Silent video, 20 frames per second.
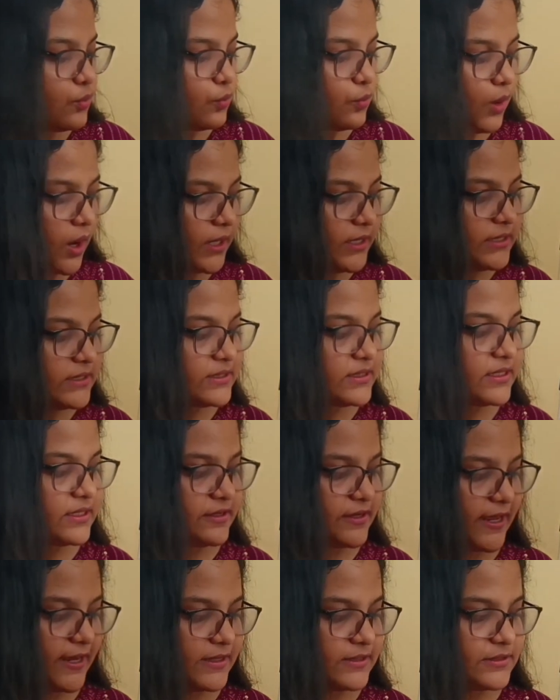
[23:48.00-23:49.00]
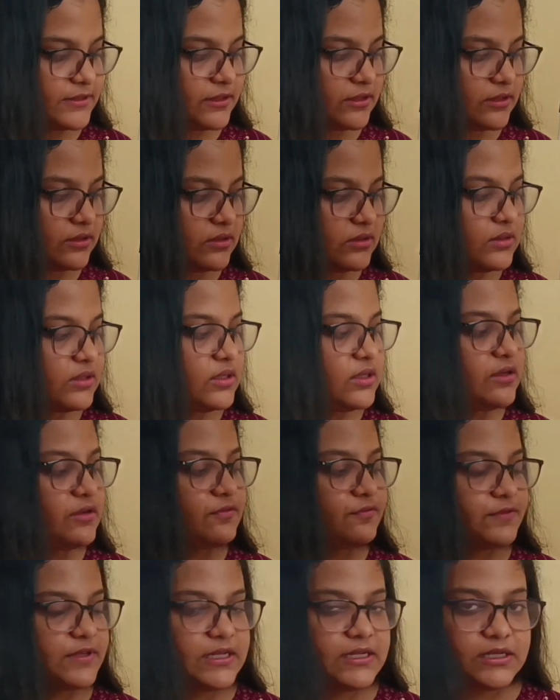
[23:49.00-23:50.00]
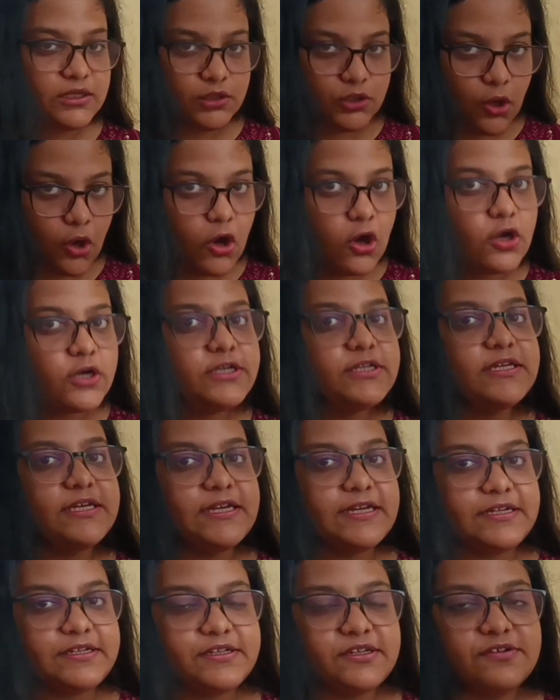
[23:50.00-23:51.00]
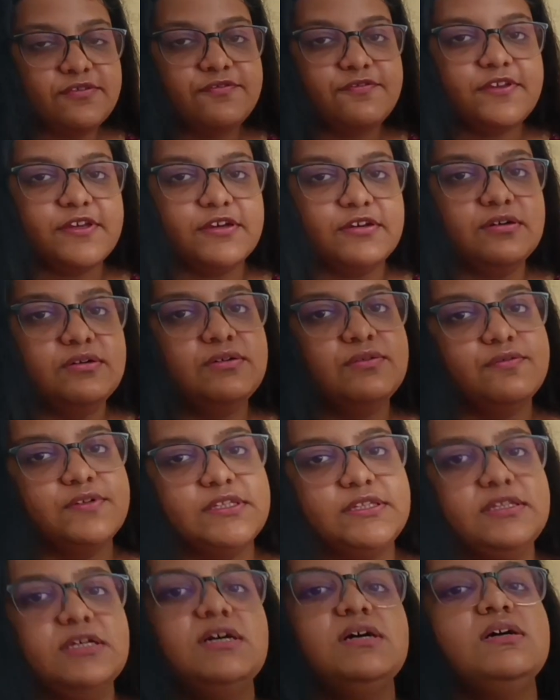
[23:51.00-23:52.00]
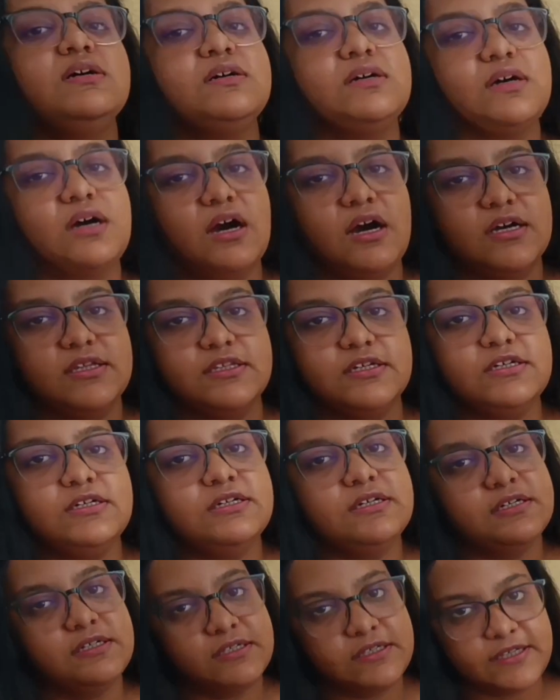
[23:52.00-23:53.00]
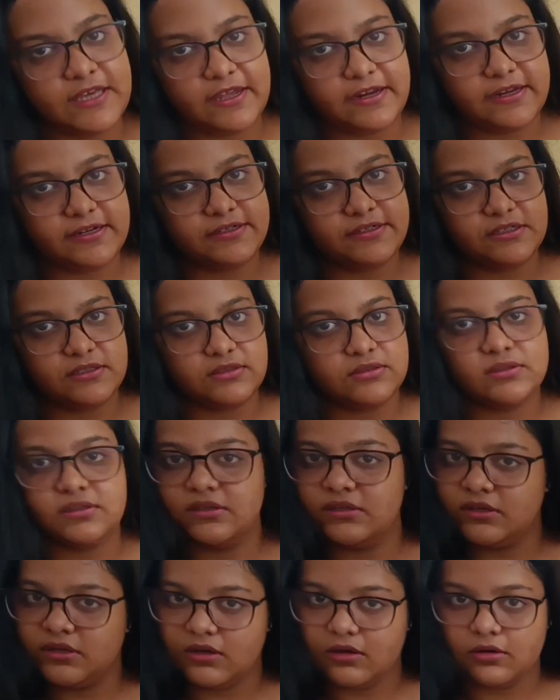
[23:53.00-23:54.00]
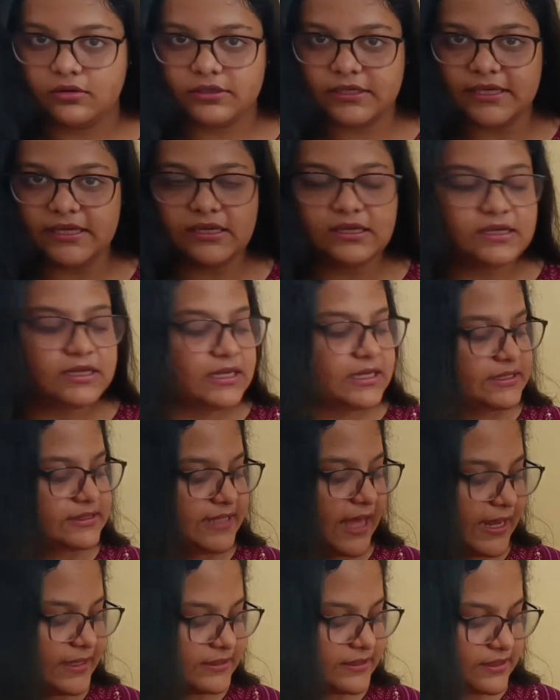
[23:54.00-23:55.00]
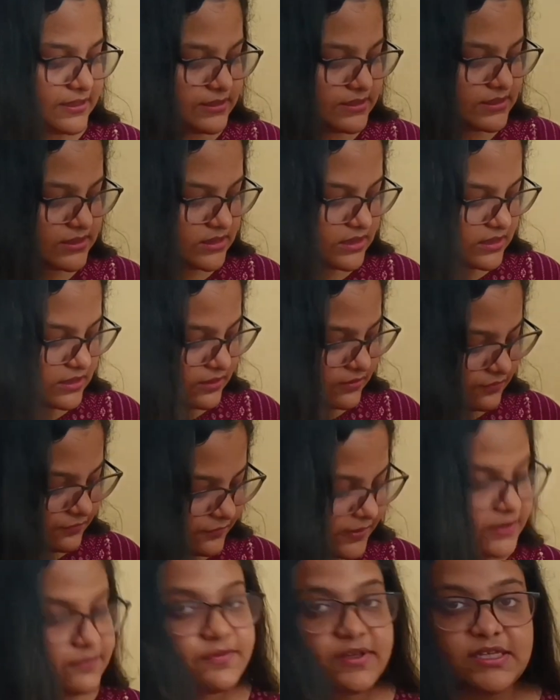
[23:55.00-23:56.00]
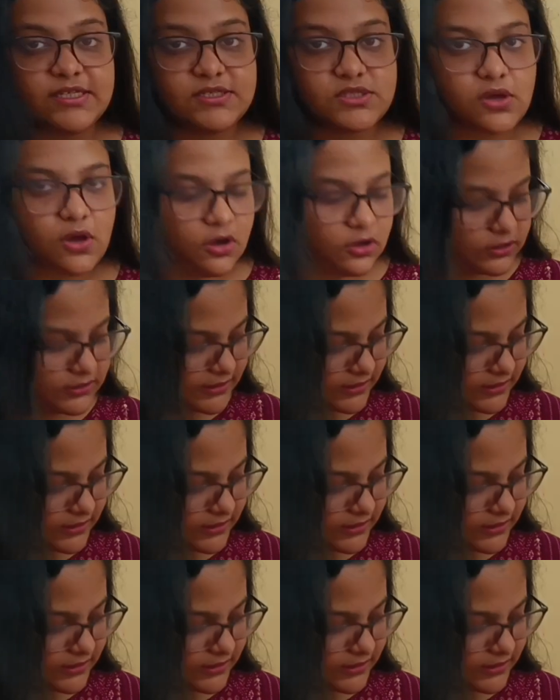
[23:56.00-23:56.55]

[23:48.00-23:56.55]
one character will not interfere with the other character. Okay, that is when we saw